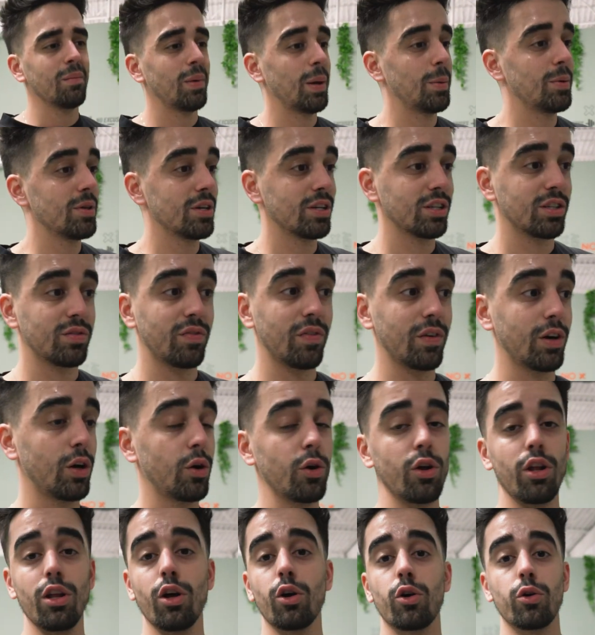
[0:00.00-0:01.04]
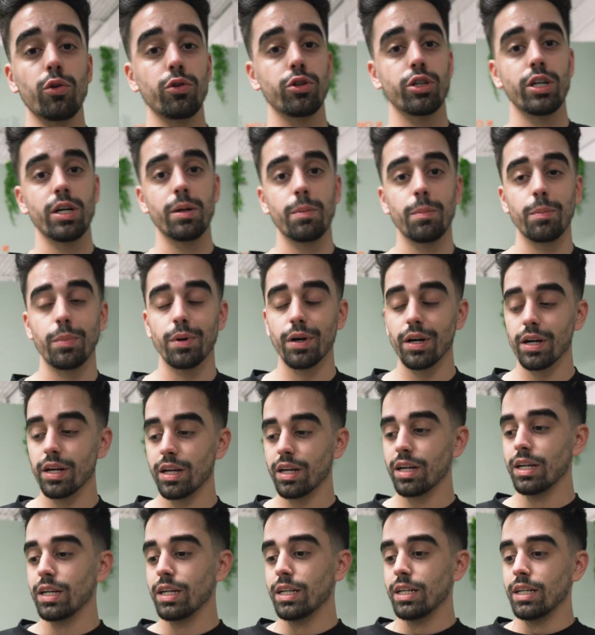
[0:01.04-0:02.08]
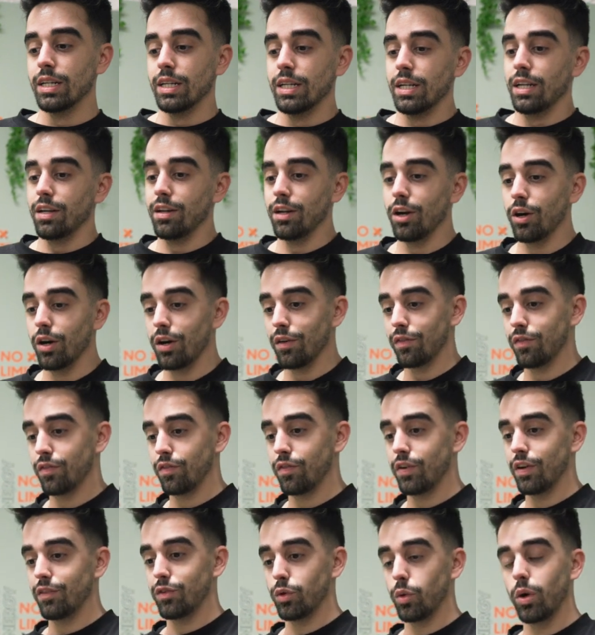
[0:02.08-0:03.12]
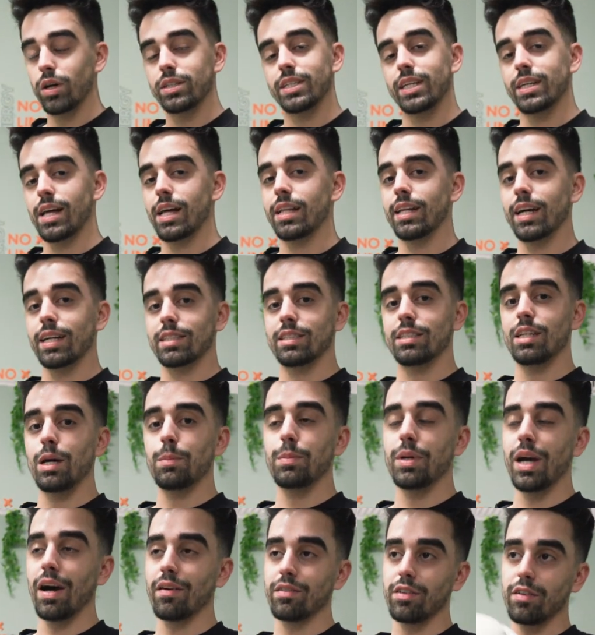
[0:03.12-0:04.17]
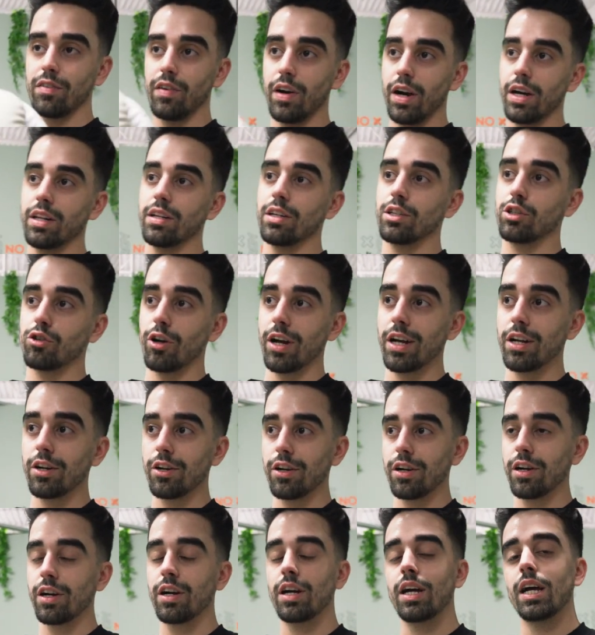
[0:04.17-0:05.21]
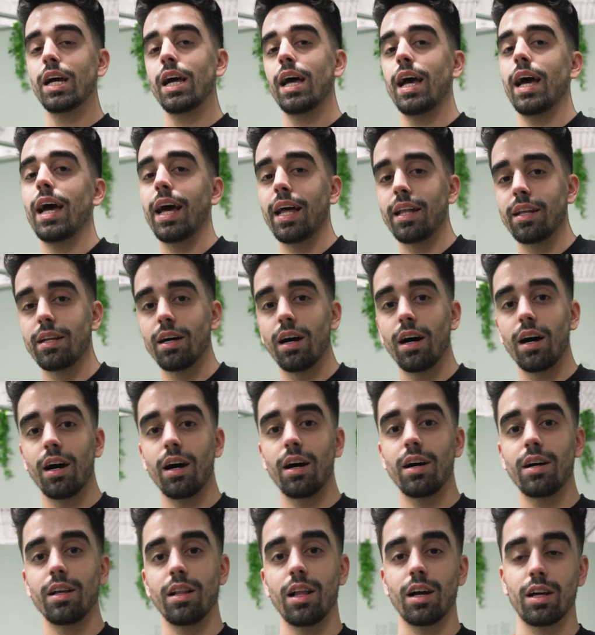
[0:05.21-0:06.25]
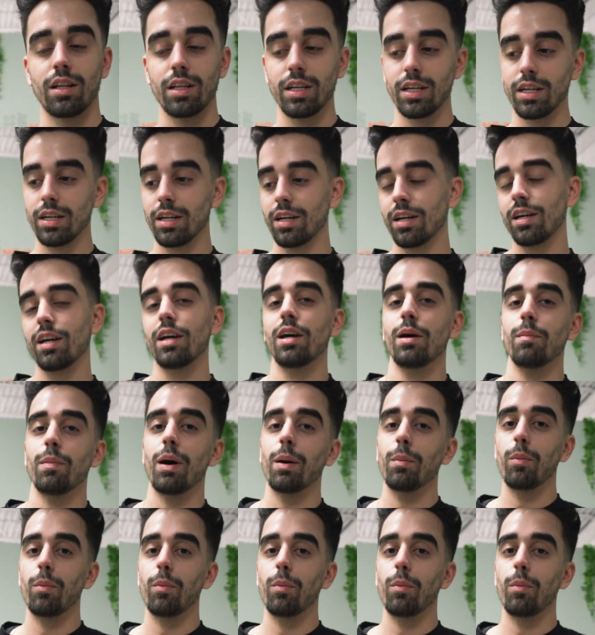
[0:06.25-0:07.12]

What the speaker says: maybe just go to a local gym, but you know, if you want to take that next step, you have to find a trainer, and luckily my